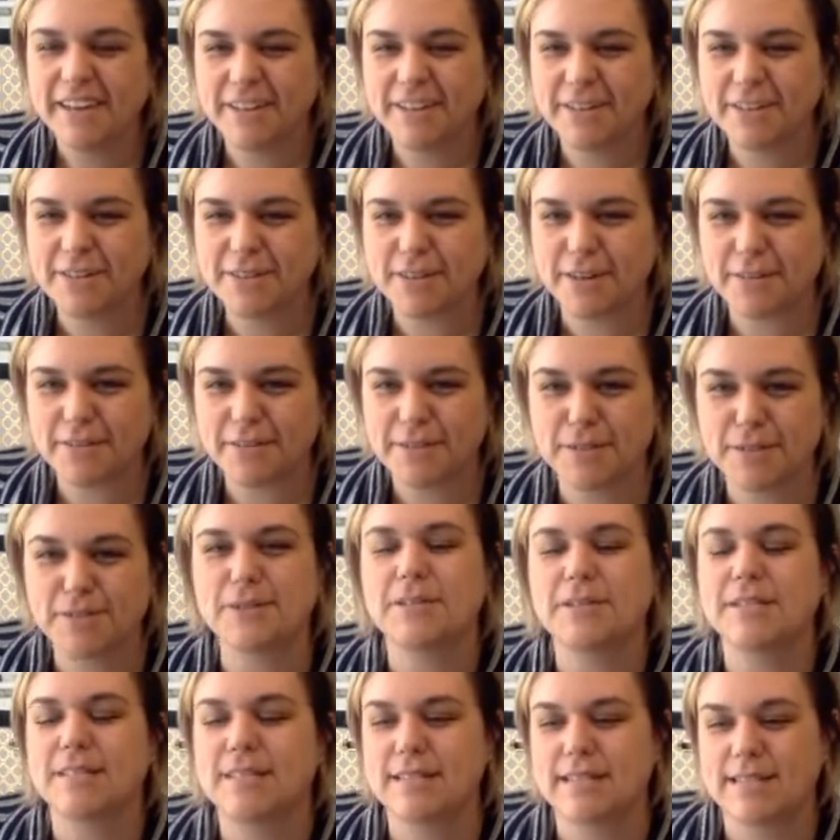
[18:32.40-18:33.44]
use our
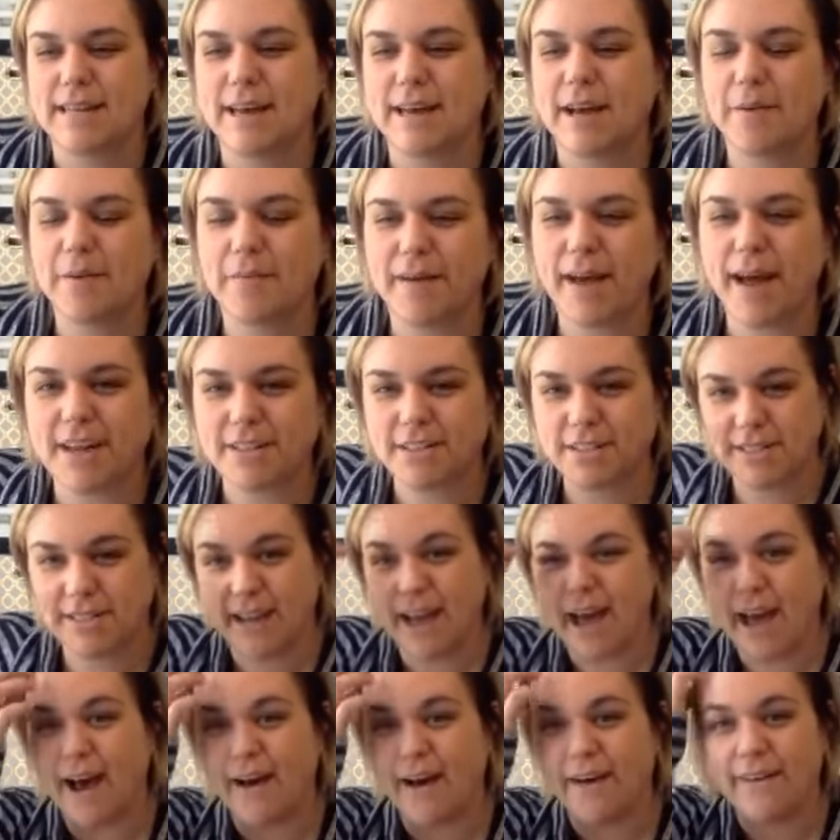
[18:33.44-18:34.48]
resources to help
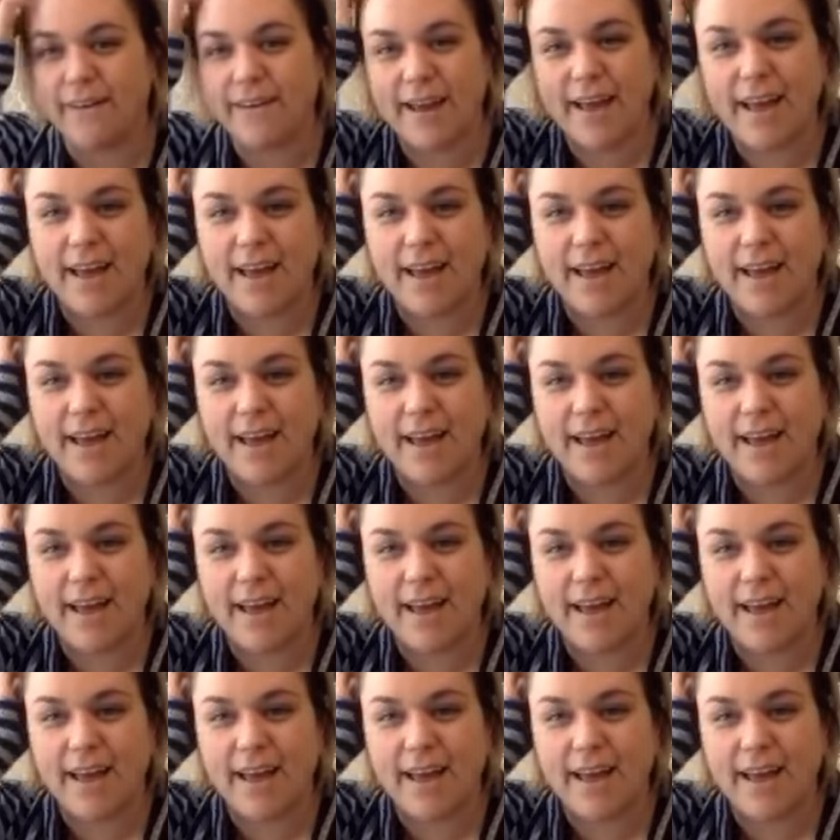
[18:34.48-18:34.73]
Ashley out.